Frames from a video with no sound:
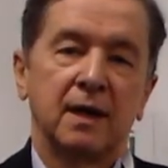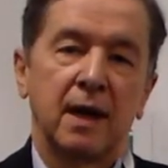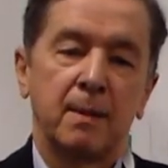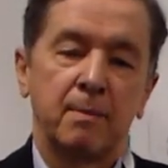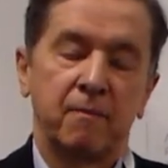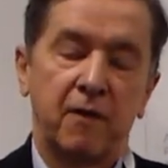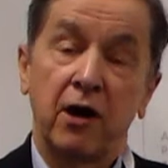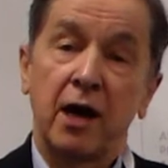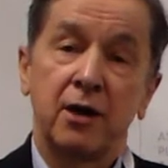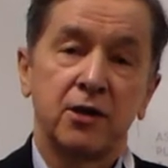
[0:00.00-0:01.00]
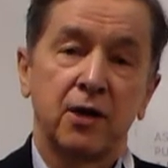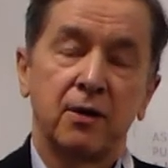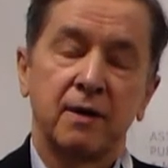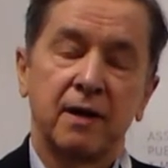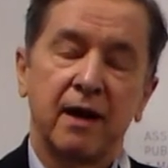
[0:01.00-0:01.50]
I'm very honored
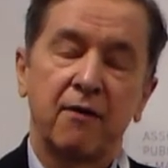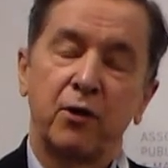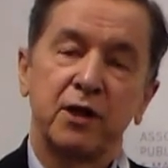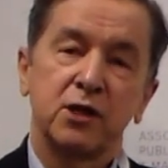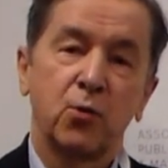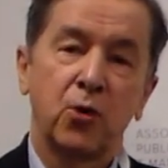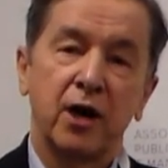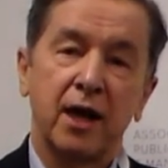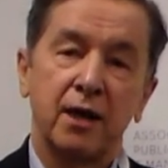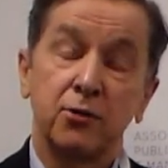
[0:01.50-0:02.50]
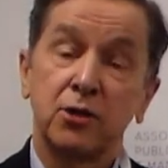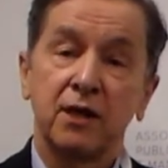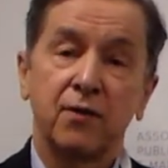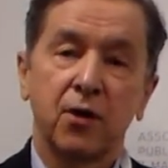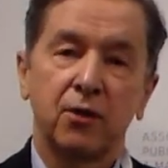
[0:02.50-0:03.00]
to have won this award. I knew
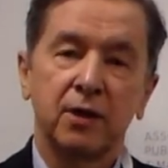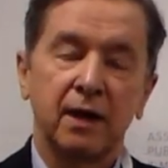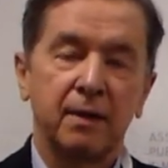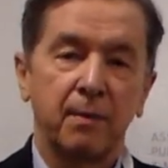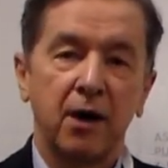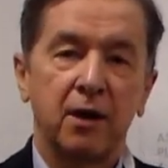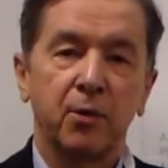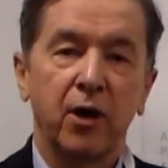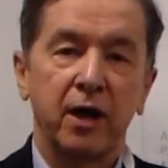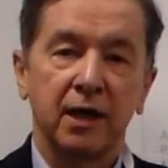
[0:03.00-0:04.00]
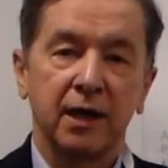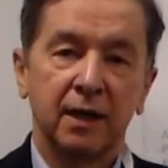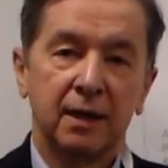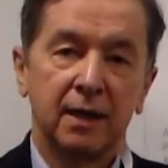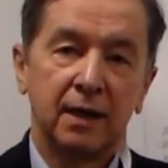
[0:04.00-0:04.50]
Steve Gold and admired him greatly.
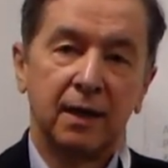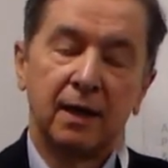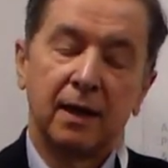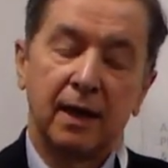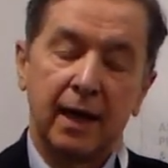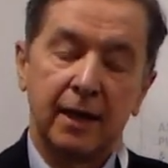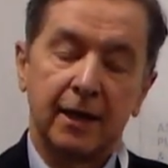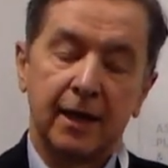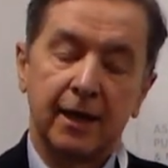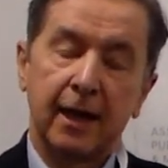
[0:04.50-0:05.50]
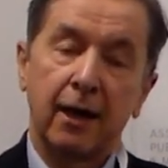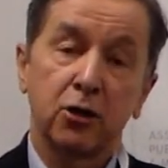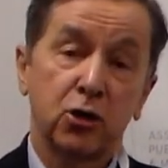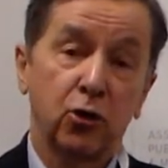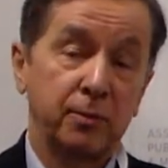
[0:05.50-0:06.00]
And I
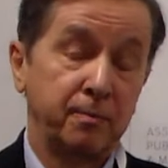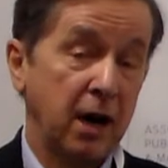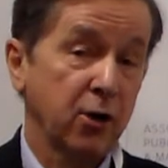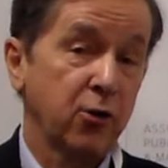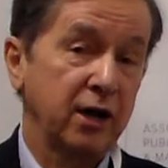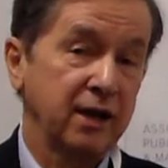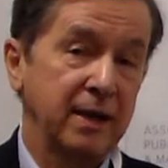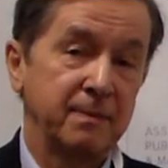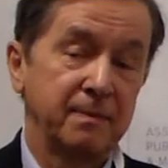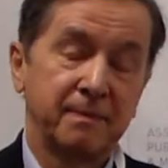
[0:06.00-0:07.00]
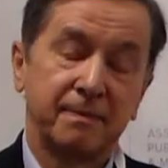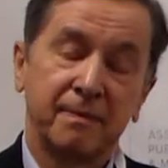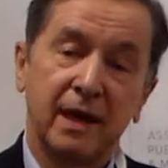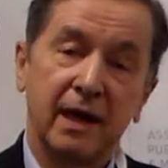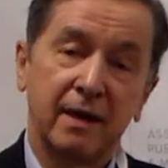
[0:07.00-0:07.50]
also admire greatly
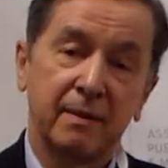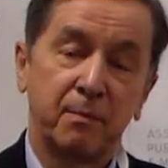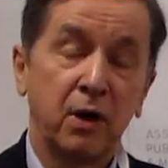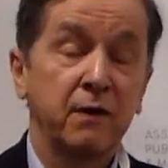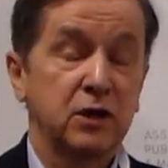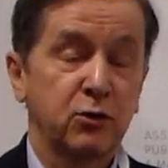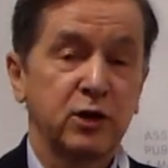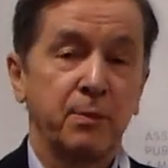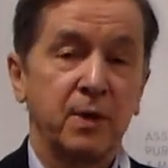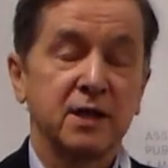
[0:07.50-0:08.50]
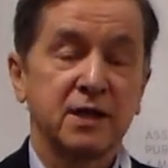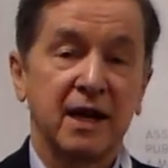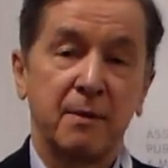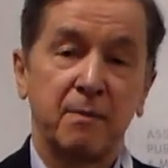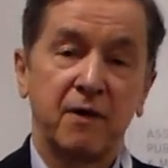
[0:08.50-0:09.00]
the previous recipients,
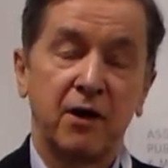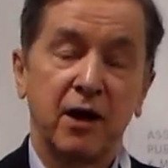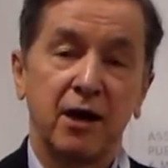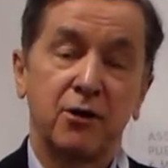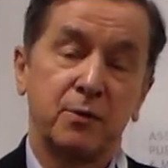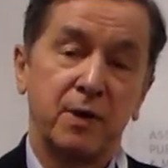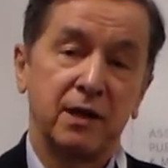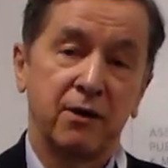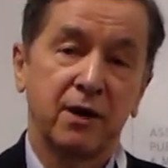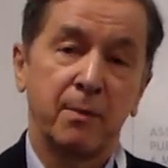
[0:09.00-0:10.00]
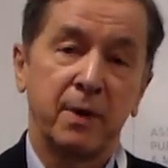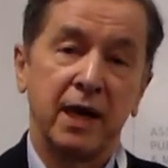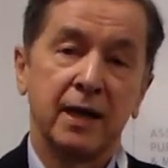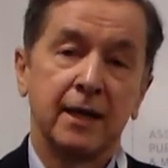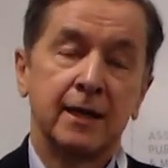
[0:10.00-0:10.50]
and I'm very honored to be in their company.